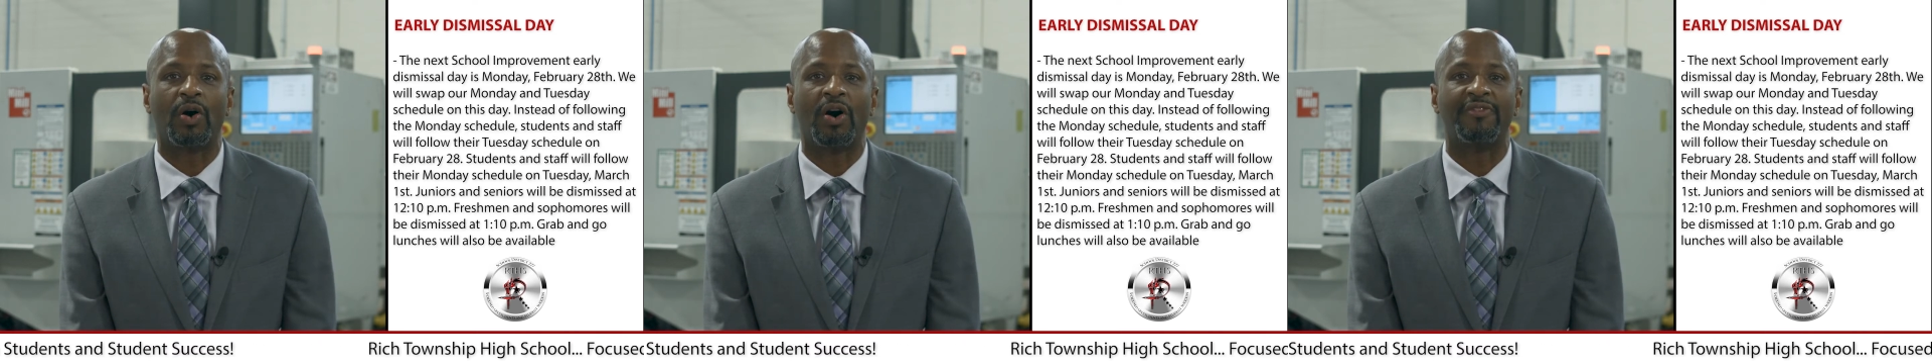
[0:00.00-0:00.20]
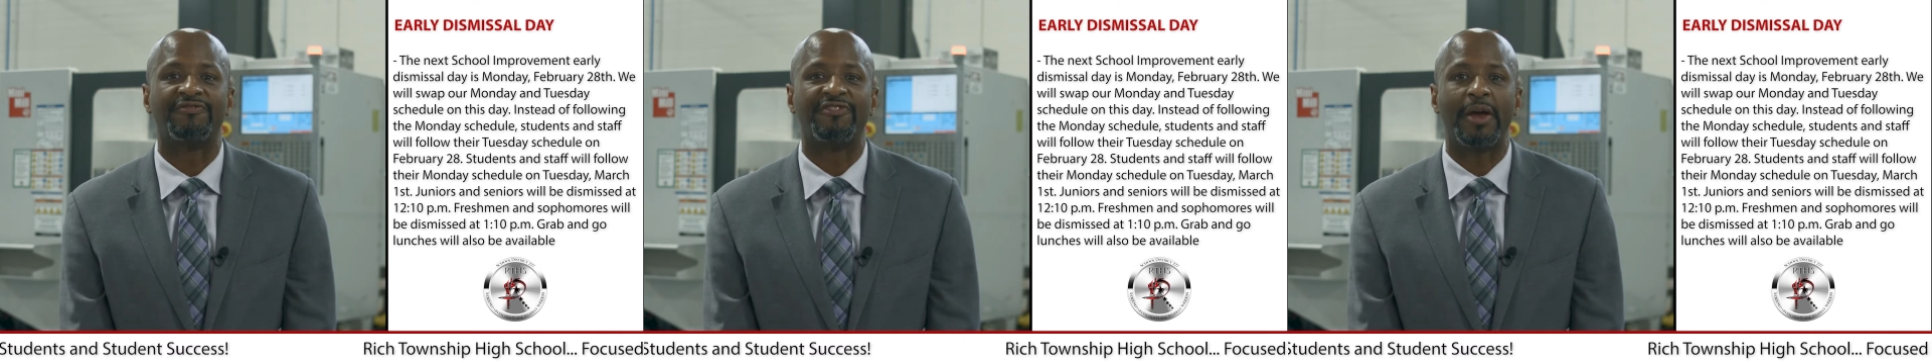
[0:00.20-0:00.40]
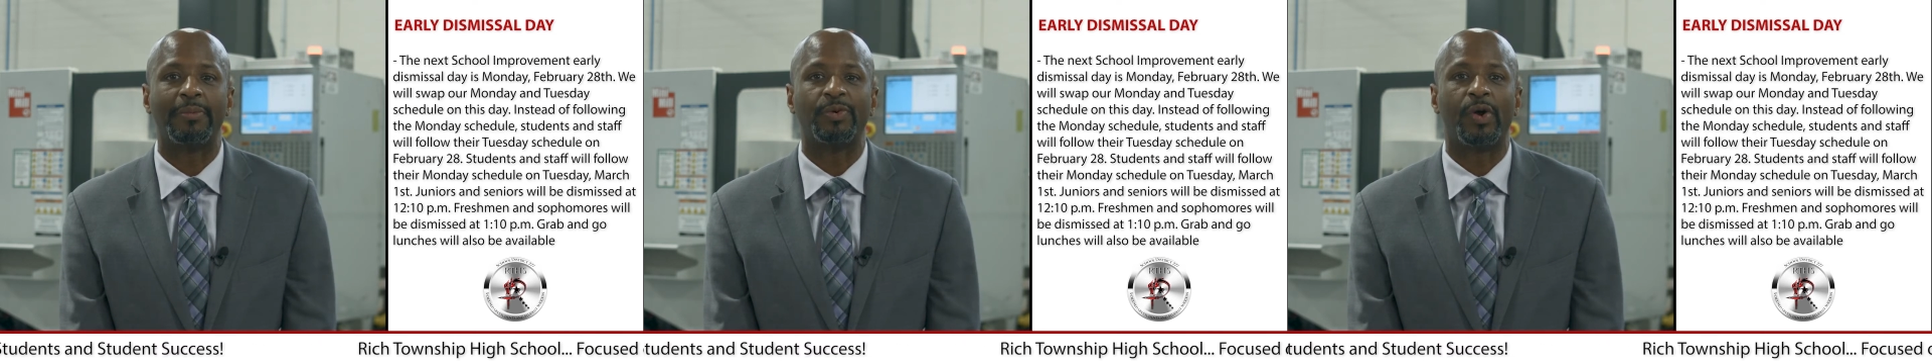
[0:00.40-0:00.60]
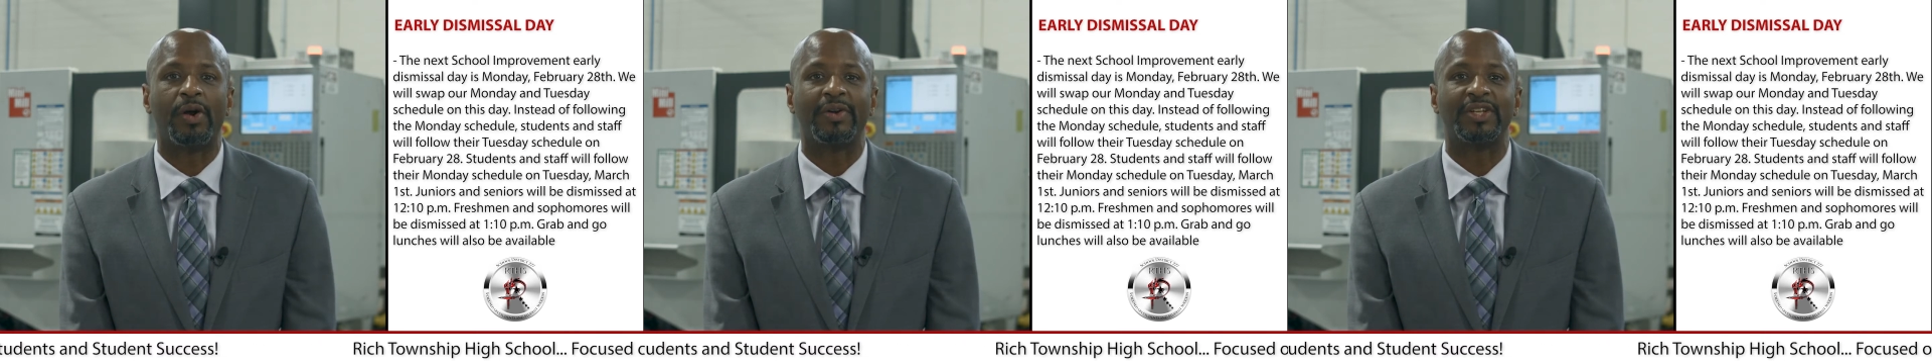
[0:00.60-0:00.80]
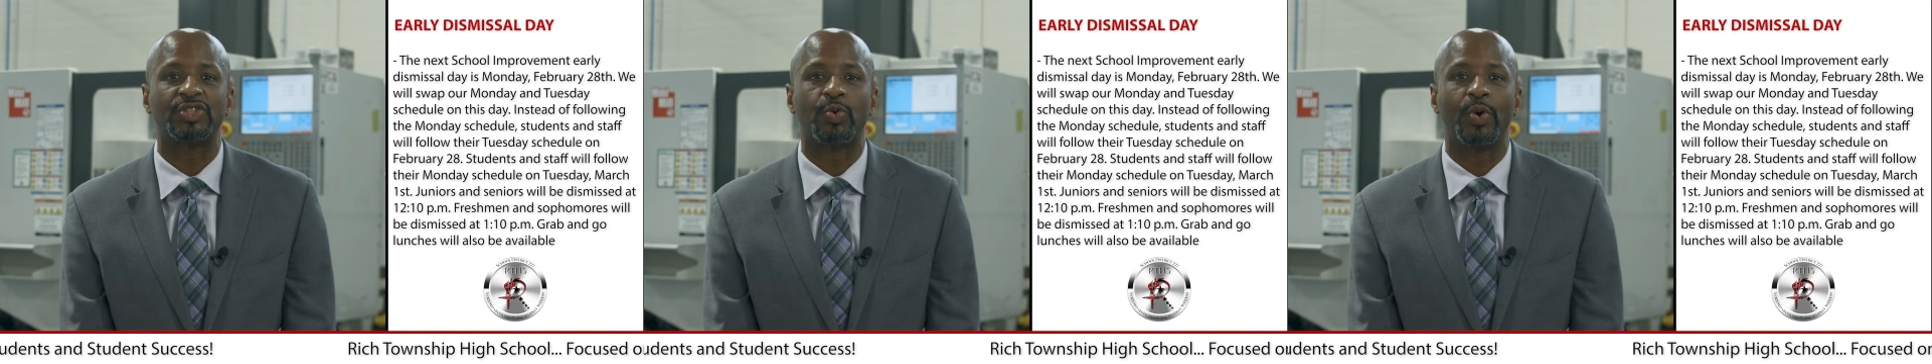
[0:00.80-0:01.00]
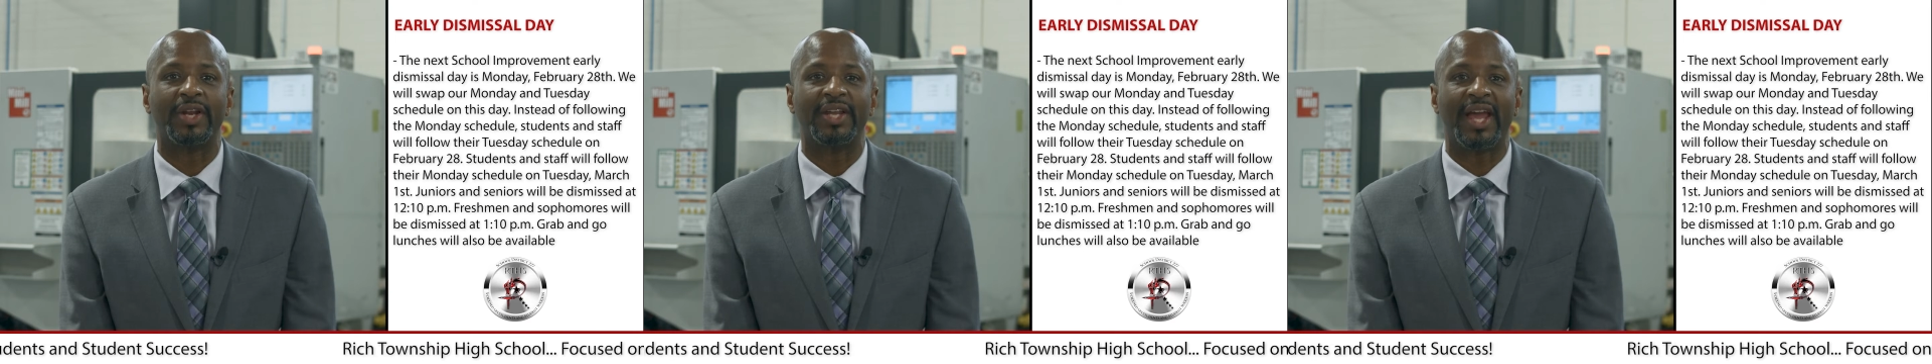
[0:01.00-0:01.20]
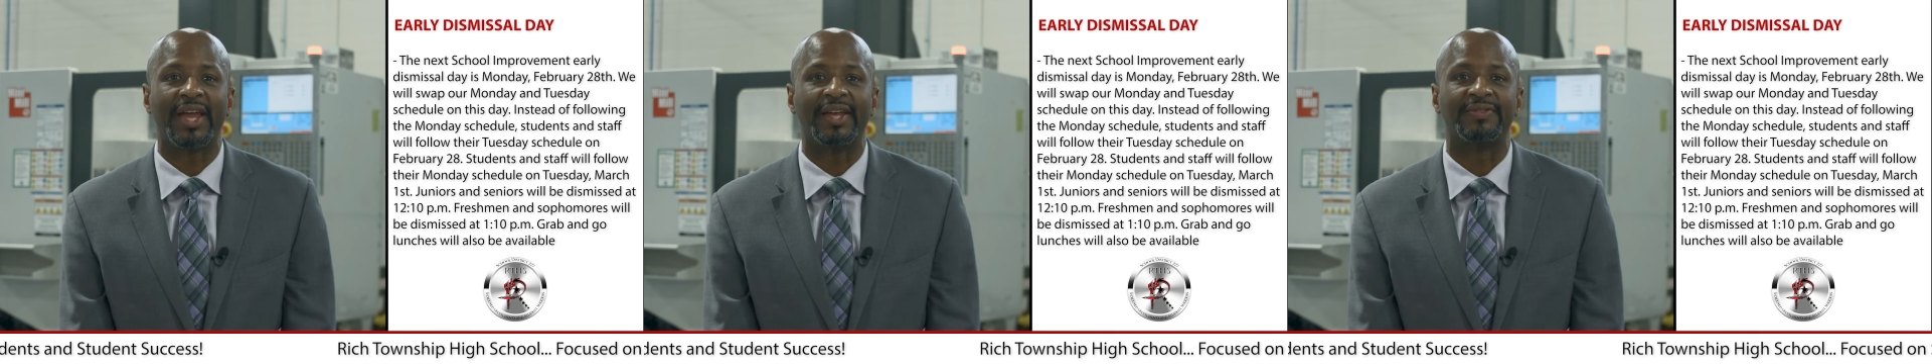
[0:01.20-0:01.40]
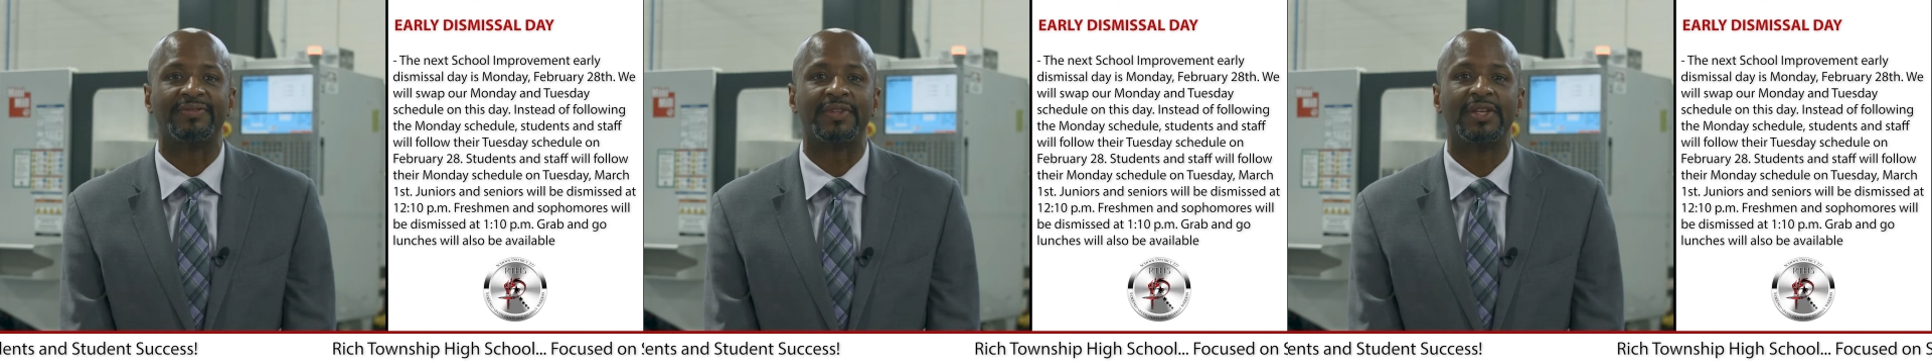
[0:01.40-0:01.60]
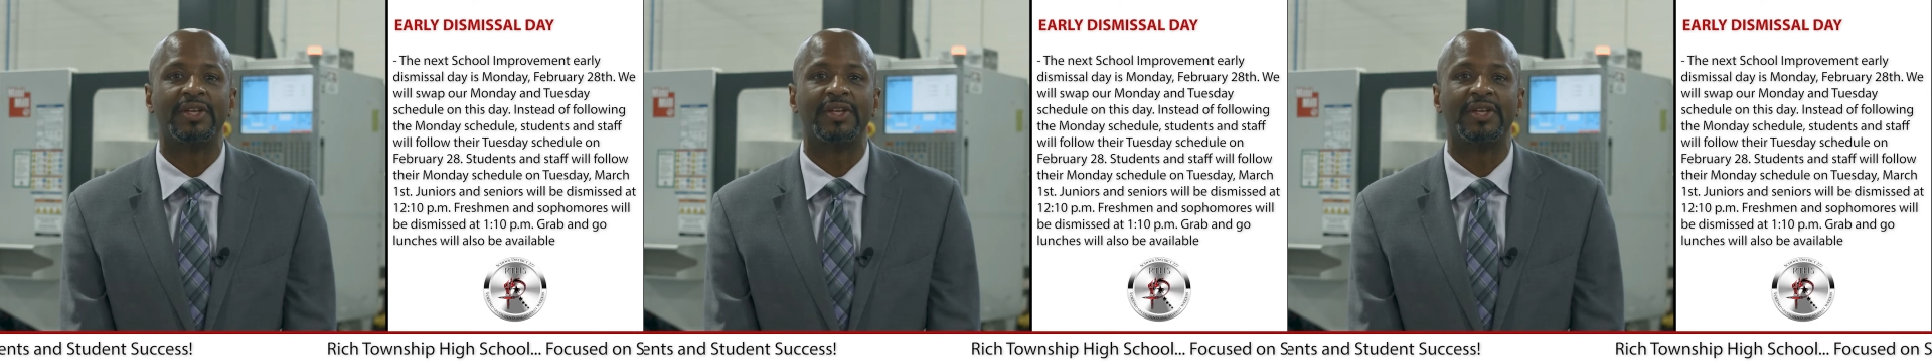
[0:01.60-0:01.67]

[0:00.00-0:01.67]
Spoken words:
on February 28th.